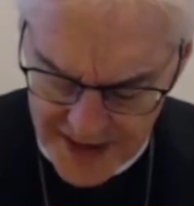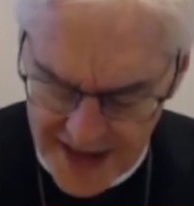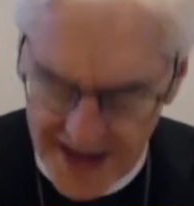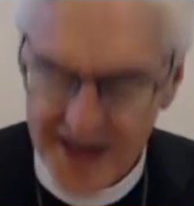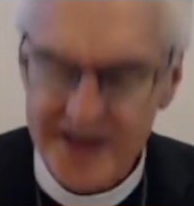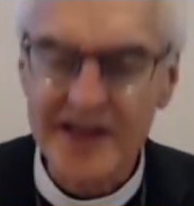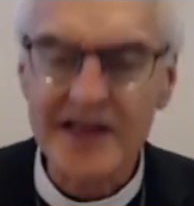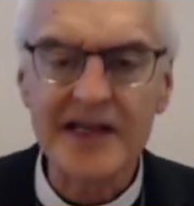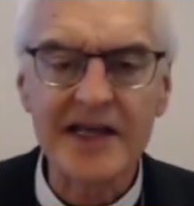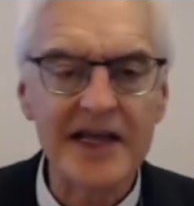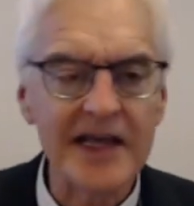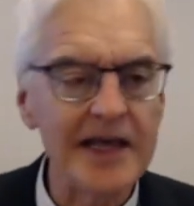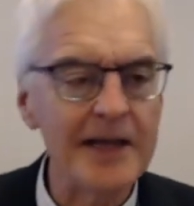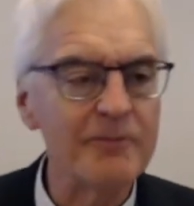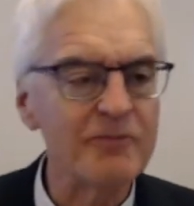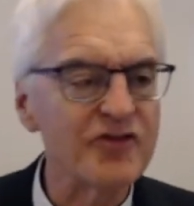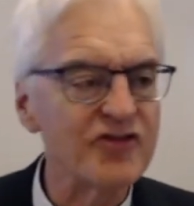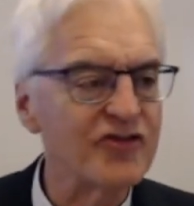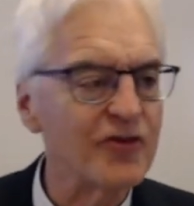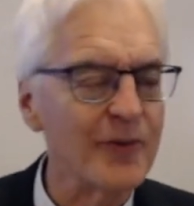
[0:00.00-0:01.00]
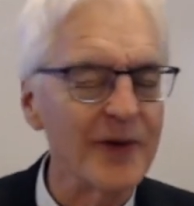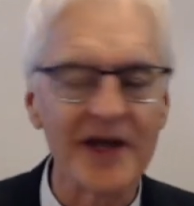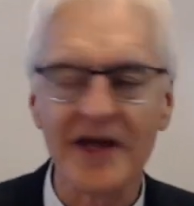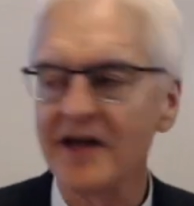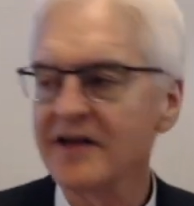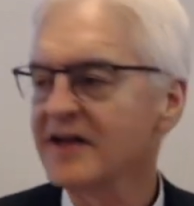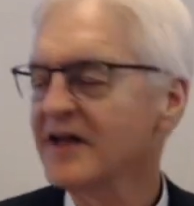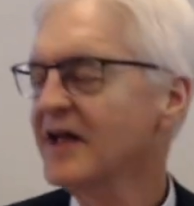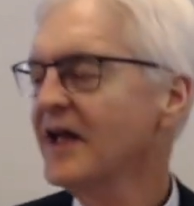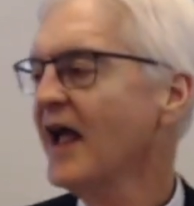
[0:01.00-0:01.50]
and he keeps doing
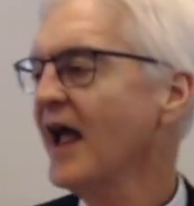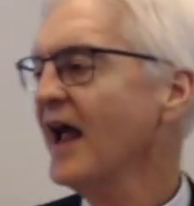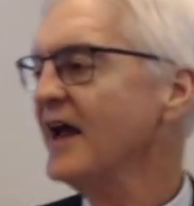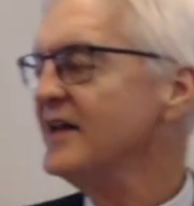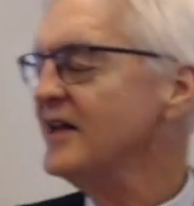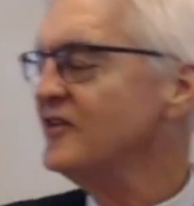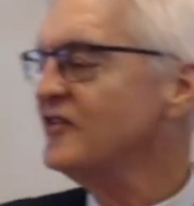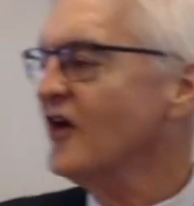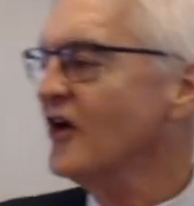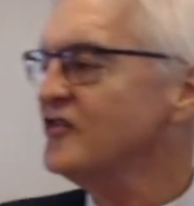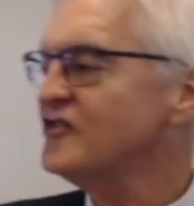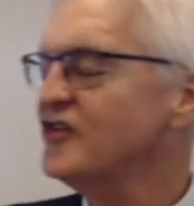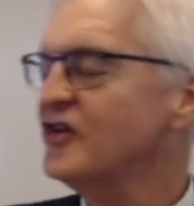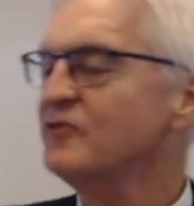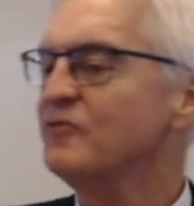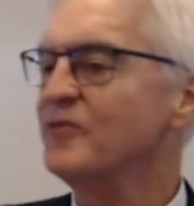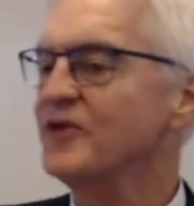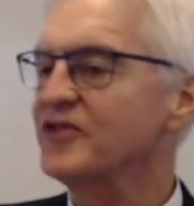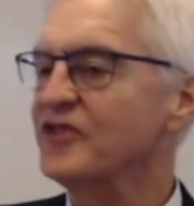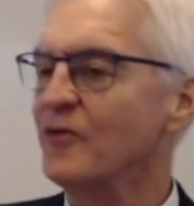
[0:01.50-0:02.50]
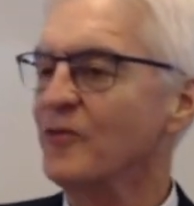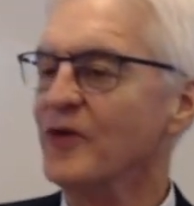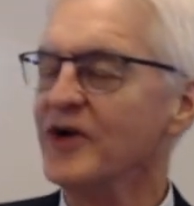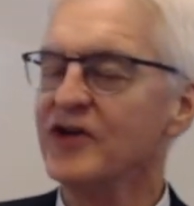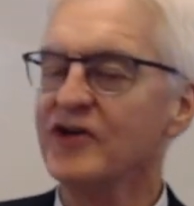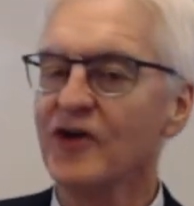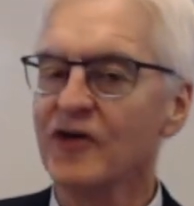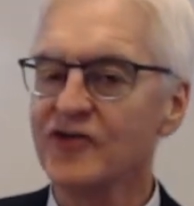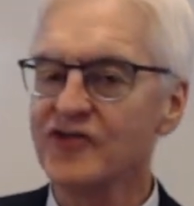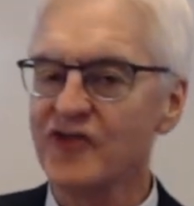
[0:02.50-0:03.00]
it. And he does it with the
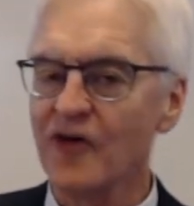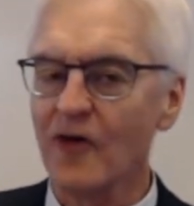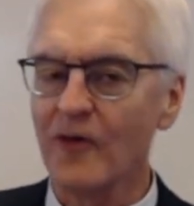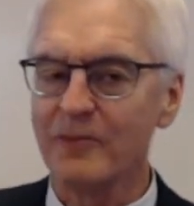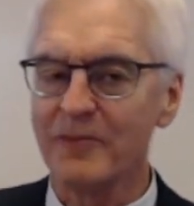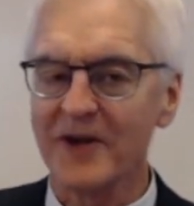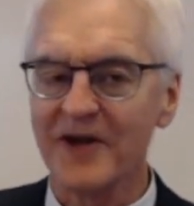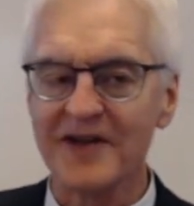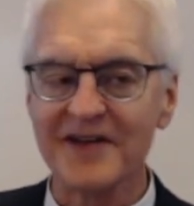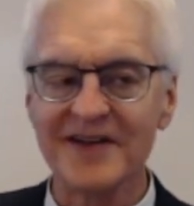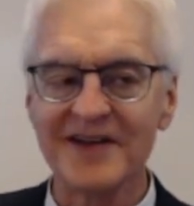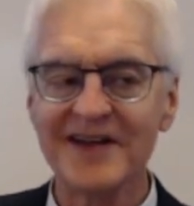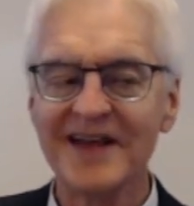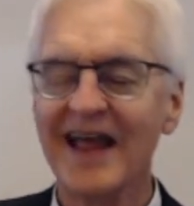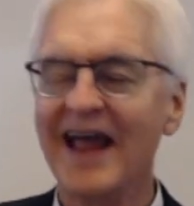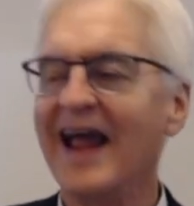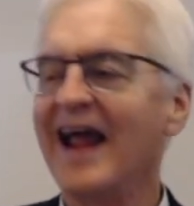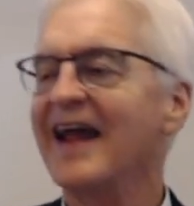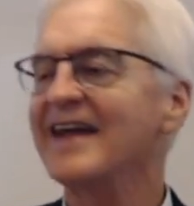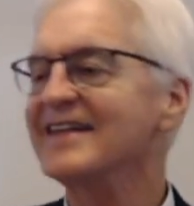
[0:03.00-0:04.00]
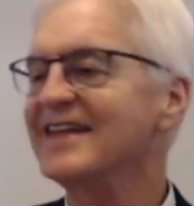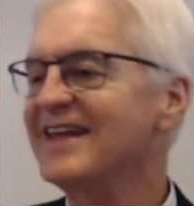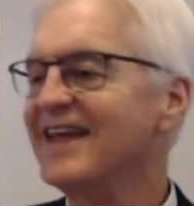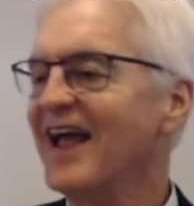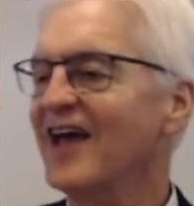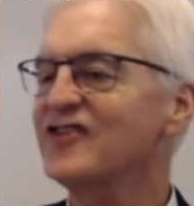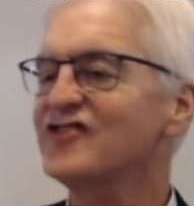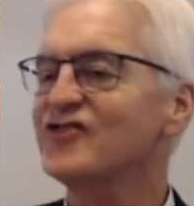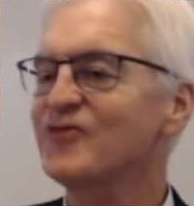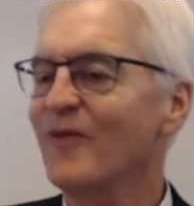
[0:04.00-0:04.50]
windows open. And
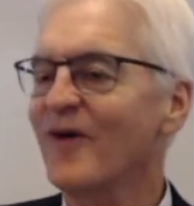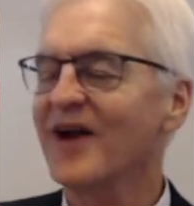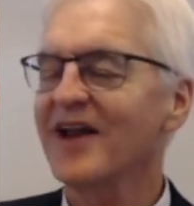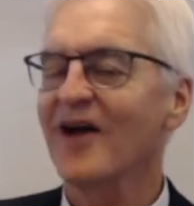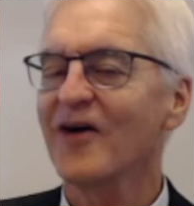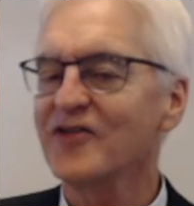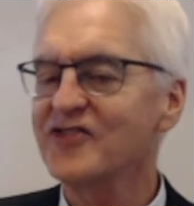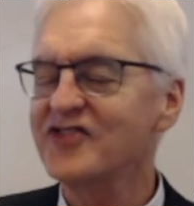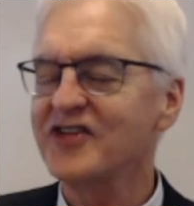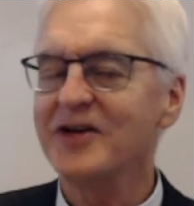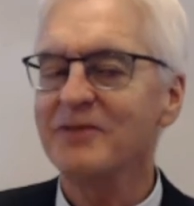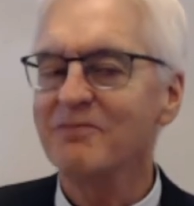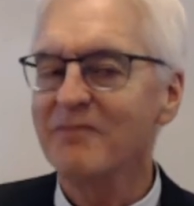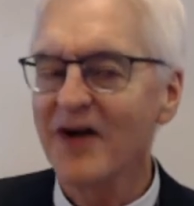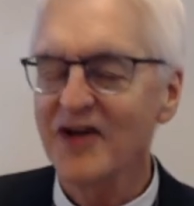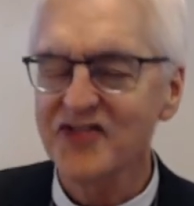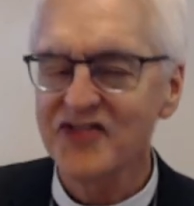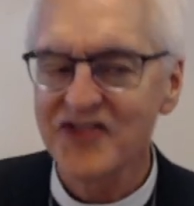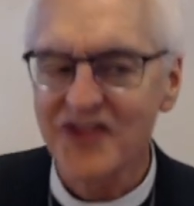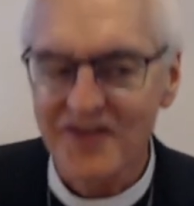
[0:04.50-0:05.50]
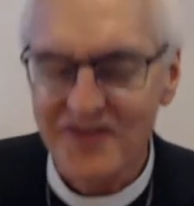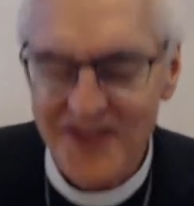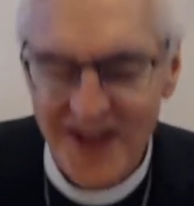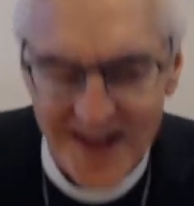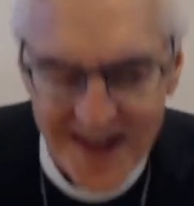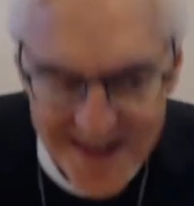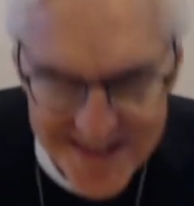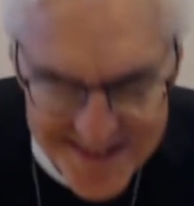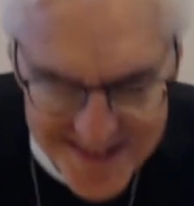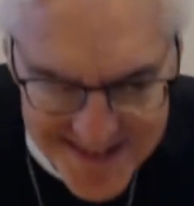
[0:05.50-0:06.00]
guess what else he must have
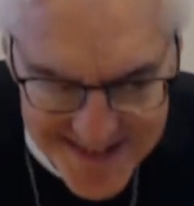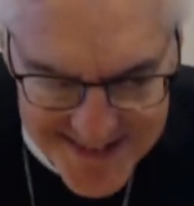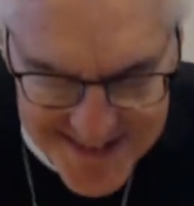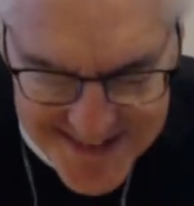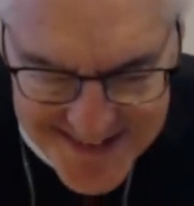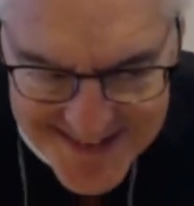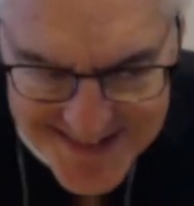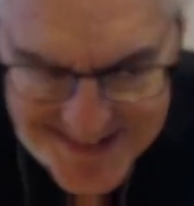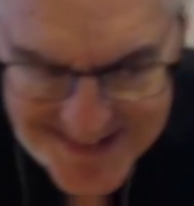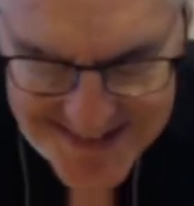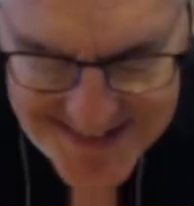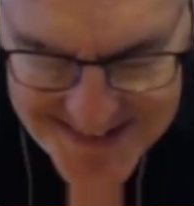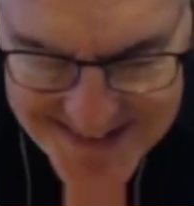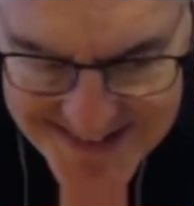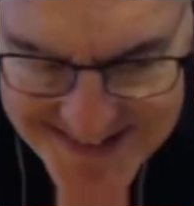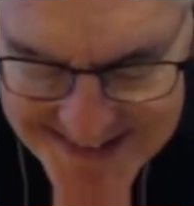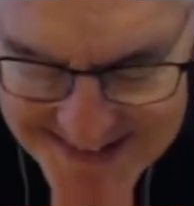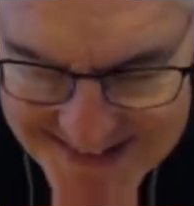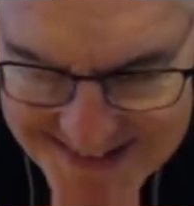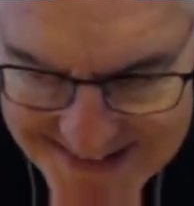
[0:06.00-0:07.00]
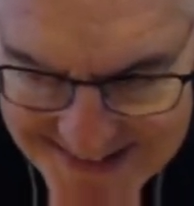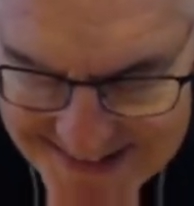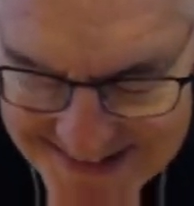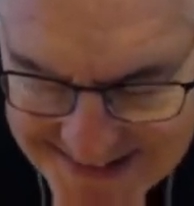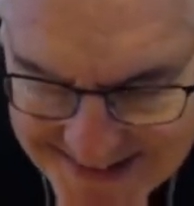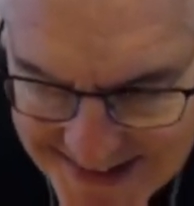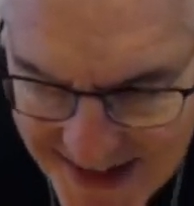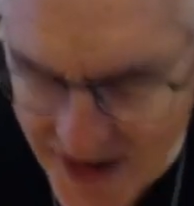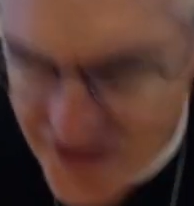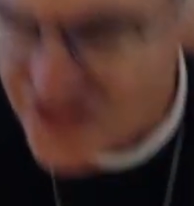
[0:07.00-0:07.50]
done?
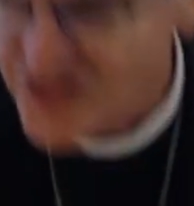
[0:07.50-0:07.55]
I